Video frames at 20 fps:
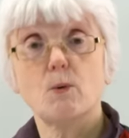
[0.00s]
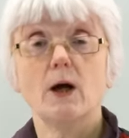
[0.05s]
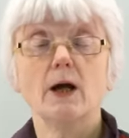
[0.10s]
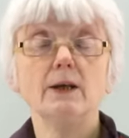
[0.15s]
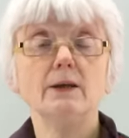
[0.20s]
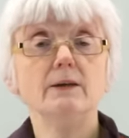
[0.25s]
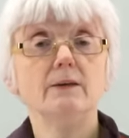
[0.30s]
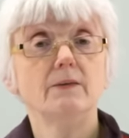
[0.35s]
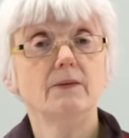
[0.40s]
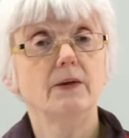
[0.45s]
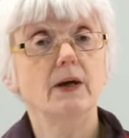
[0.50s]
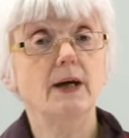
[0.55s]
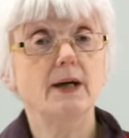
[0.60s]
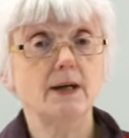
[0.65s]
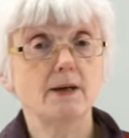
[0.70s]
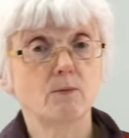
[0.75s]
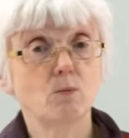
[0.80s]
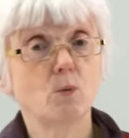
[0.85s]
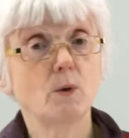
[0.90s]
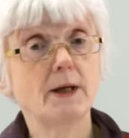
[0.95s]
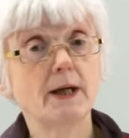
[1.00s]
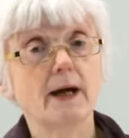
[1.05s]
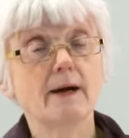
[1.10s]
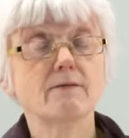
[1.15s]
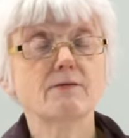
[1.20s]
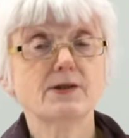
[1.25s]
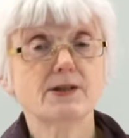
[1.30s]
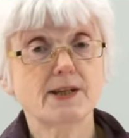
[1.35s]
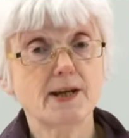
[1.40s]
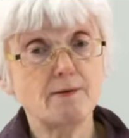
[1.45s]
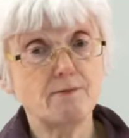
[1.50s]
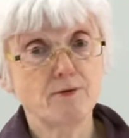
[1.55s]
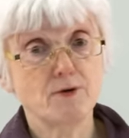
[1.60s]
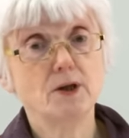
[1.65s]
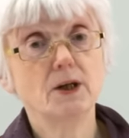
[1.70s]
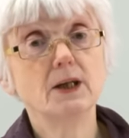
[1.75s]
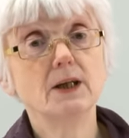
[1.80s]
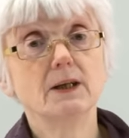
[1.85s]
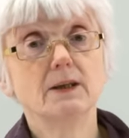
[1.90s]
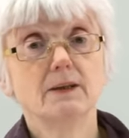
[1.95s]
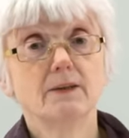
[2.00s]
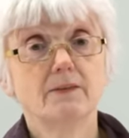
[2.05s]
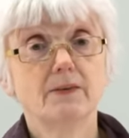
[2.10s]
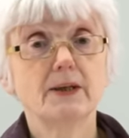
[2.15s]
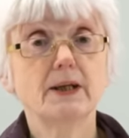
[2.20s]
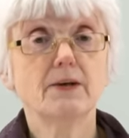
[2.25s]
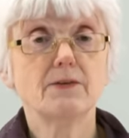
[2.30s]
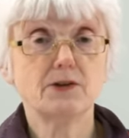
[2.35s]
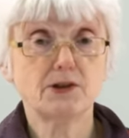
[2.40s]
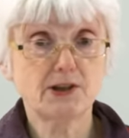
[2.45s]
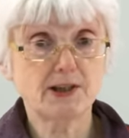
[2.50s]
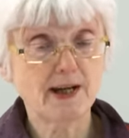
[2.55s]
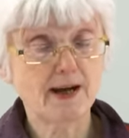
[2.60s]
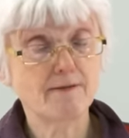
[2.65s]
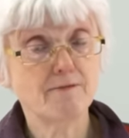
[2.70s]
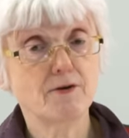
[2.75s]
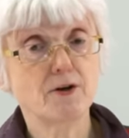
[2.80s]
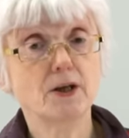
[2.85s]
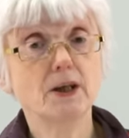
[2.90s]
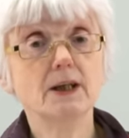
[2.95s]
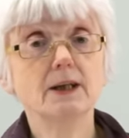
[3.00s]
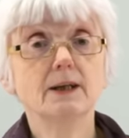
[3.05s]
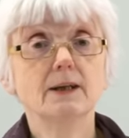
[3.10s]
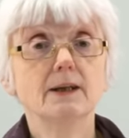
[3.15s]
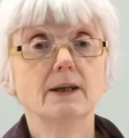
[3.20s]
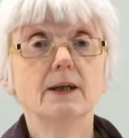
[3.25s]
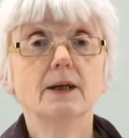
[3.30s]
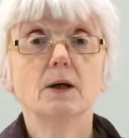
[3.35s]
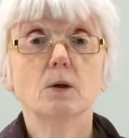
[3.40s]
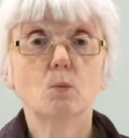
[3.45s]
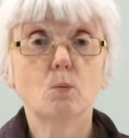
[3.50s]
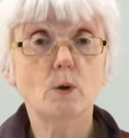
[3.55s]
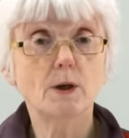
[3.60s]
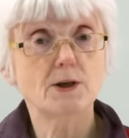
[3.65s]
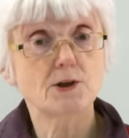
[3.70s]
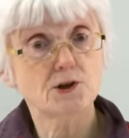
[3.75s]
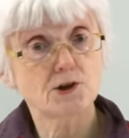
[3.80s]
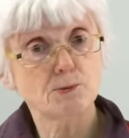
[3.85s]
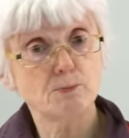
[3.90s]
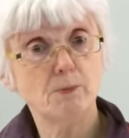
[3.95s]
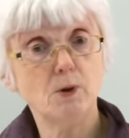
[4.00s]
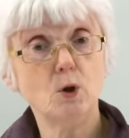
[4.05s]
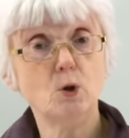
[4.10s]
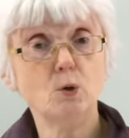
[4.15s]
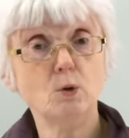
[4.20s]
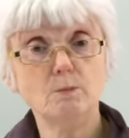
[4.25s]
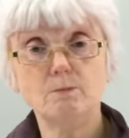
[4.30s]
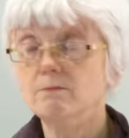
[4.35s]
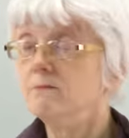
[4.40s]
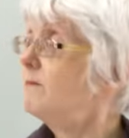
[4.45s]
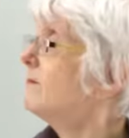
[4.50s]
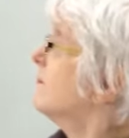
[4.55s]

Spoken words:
one, we have 7, the other 7, which all